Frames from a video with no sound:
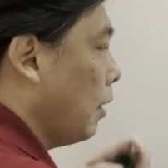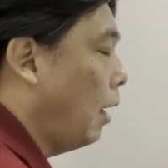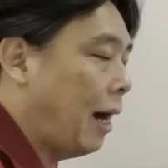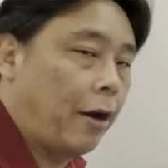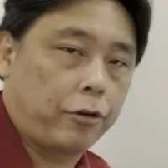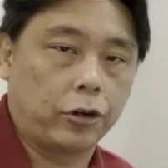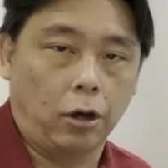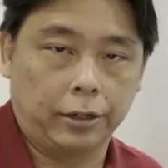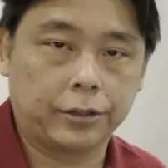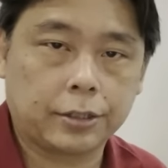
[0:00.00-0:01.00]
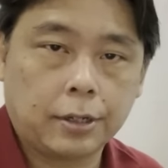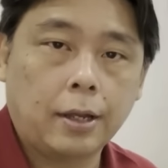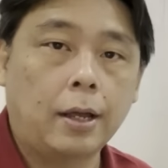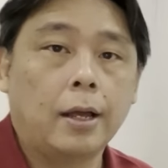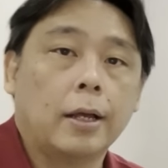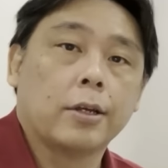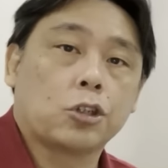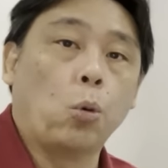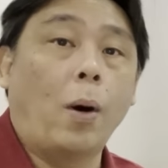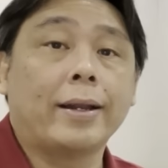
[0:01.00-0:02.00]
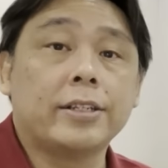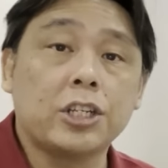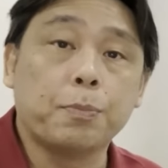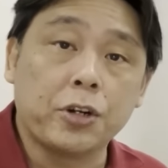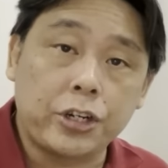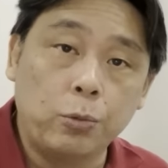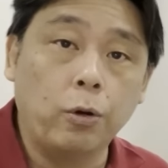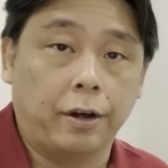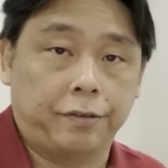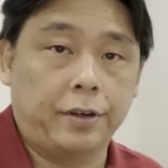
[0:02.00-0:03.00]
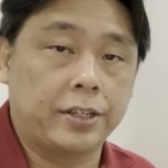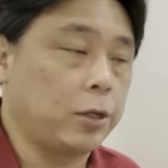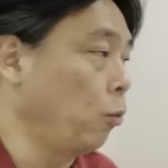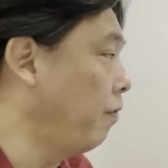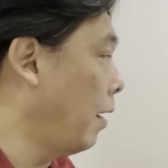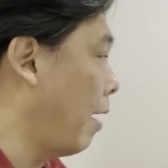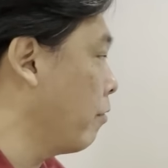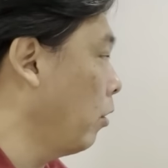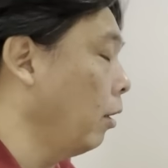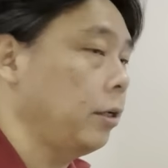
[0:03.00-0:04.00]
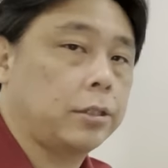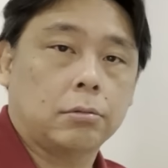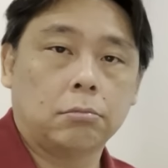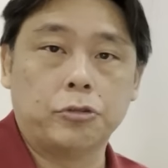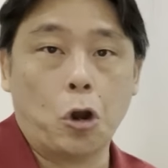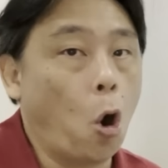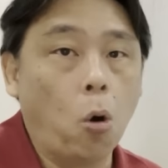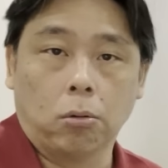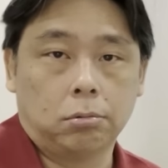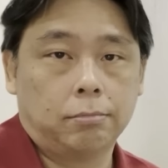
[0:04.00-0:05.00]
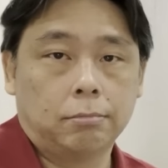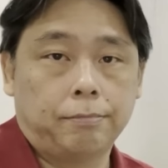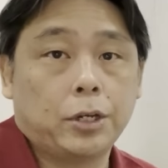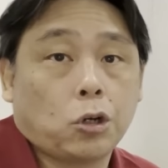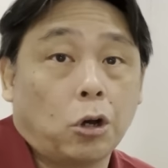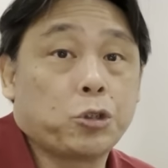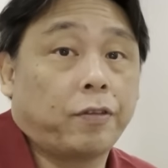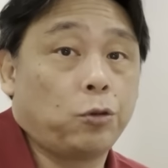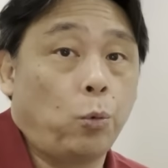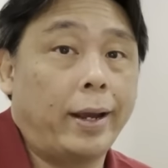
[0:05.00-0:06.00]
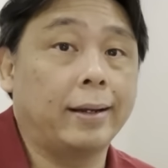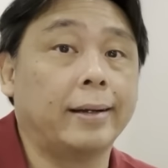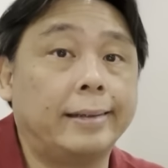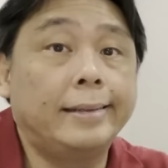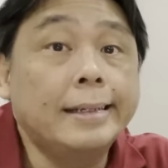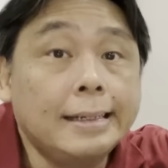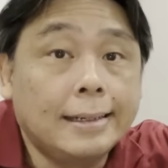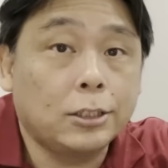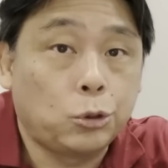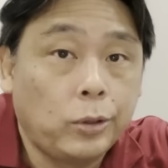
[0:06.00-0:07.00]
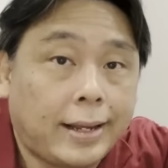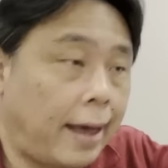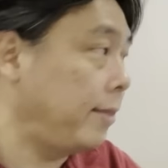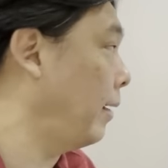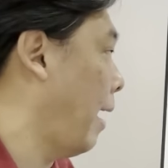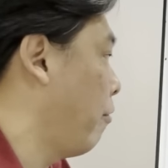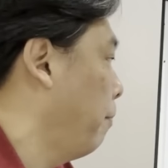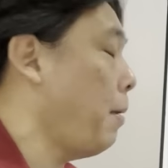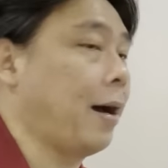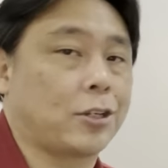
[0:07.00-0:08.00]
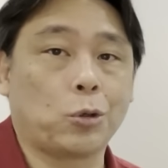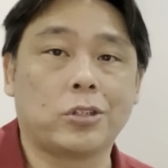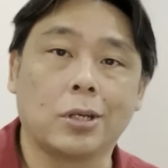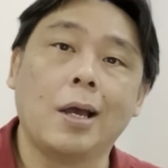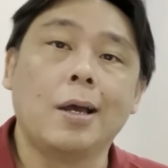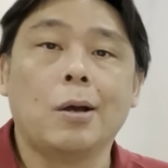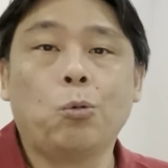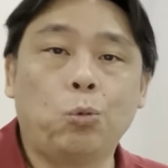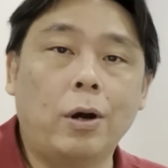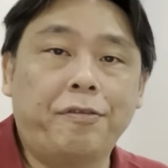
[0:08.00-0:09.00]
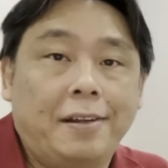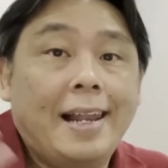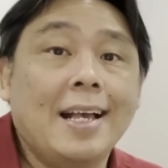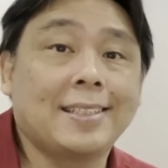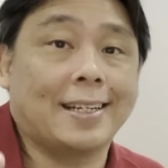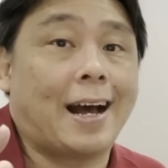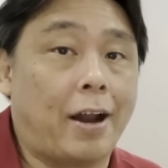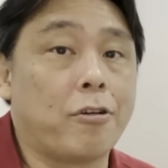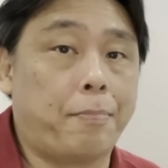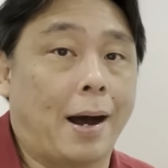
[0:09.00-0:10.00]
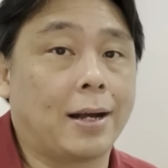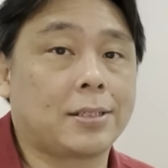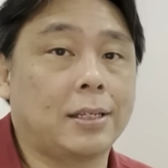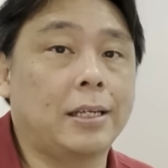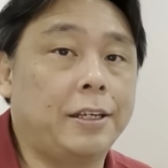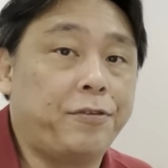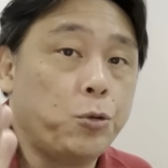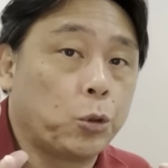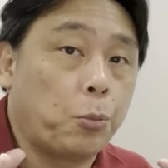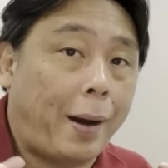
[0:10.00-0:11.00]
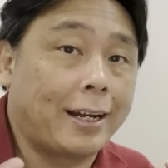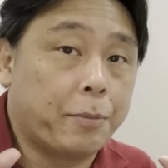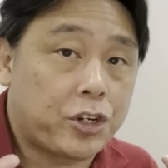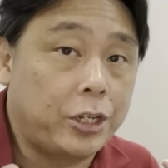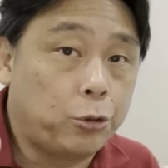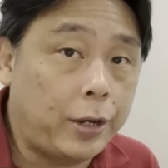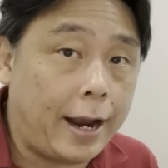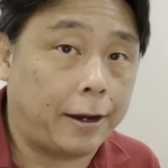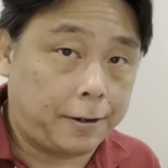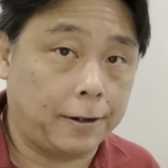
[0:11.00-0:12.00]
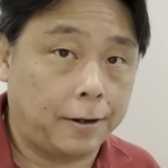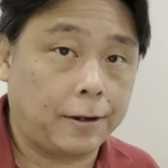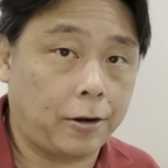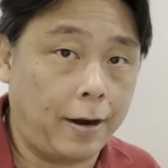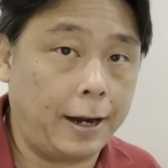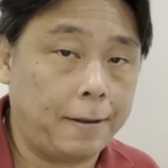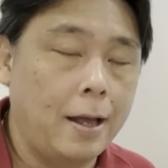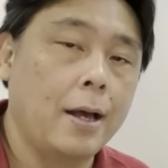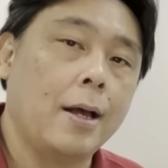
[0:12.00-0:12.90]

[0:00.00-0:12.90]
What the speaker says: $100. So what is this machine worth? Is it worth $100? No, because you have to wait a year to get that $100. So it's worth less than $100 if you were to buy the machine today, correct?